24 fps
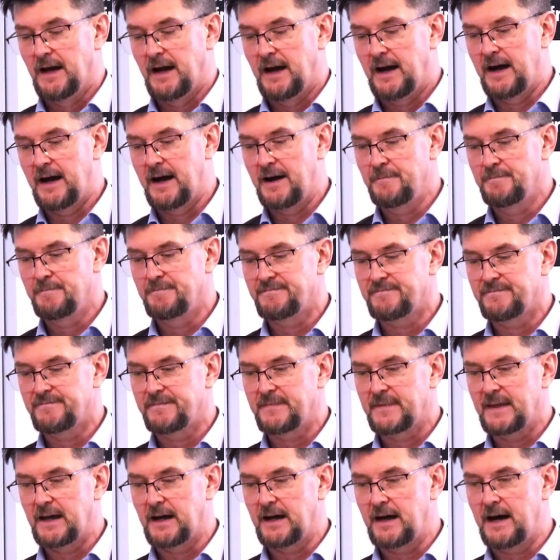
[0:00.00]

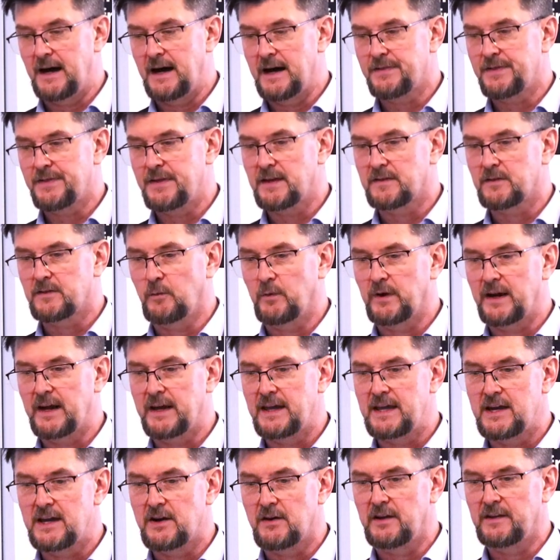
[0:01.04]
I think that what I
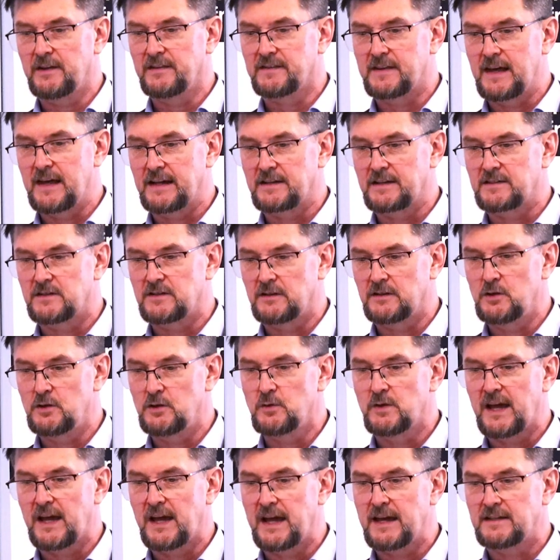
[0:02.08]
hear is that
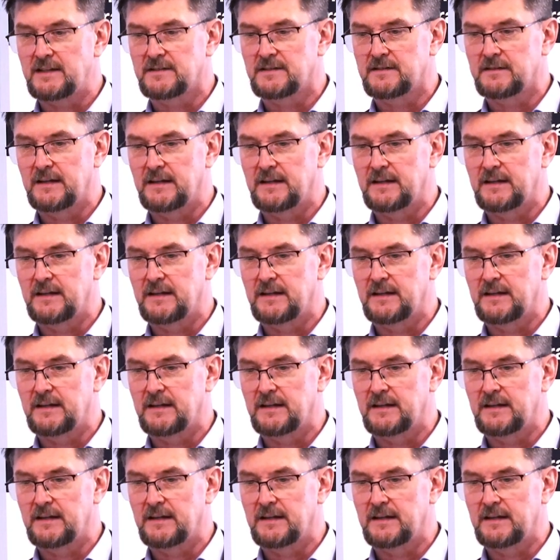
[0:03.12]
UK